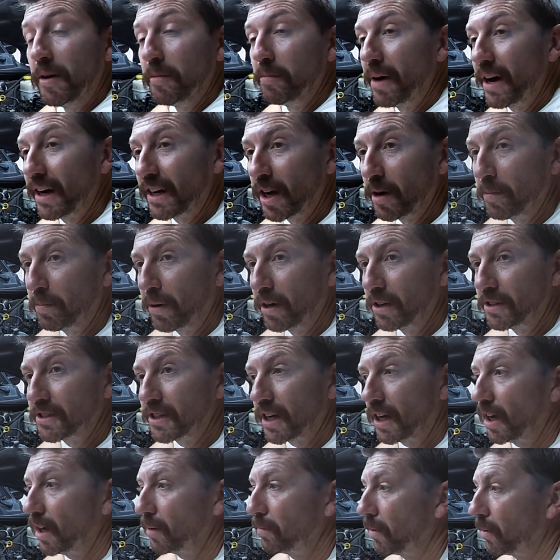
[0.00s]
Back up on
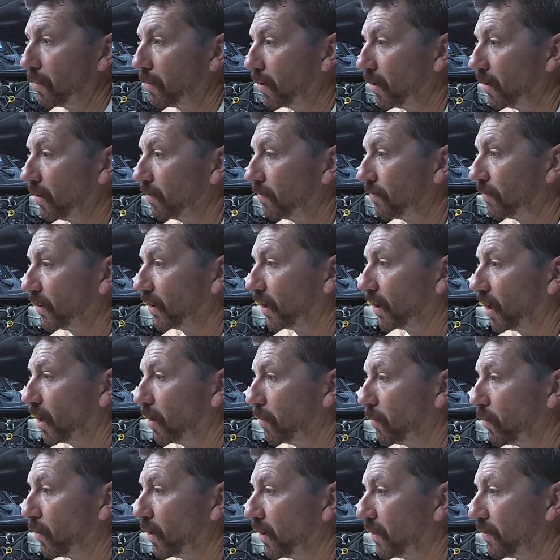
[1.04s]
top, I'm gonna fill it
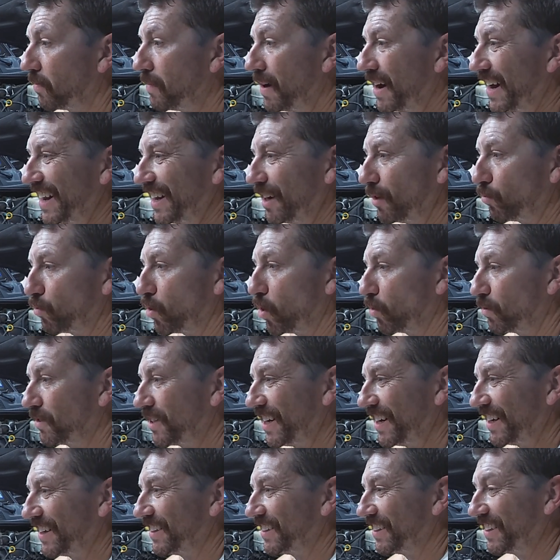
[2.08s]
up with my
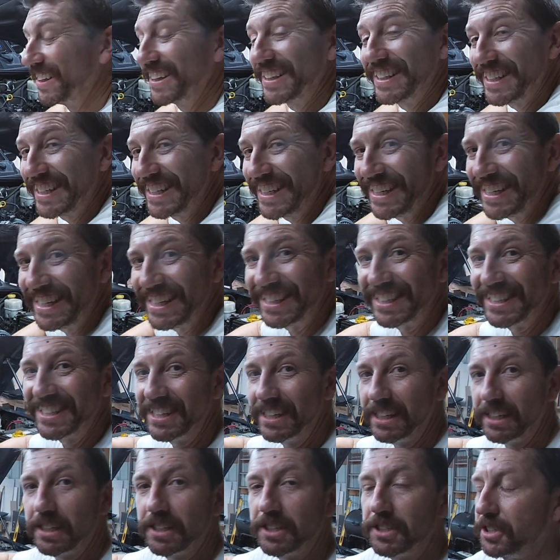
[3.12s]
Rotel
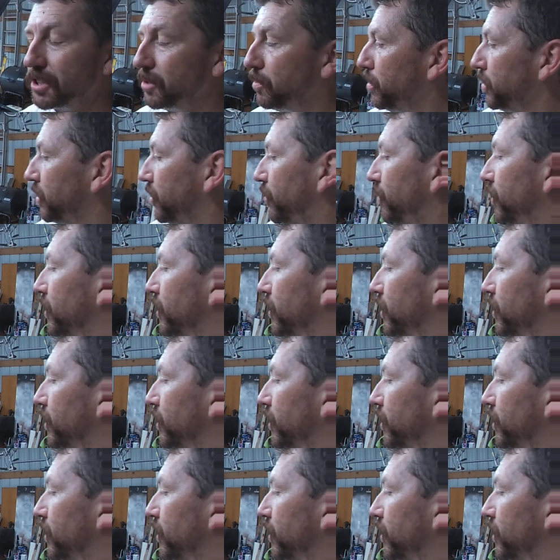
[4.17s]
T6, put the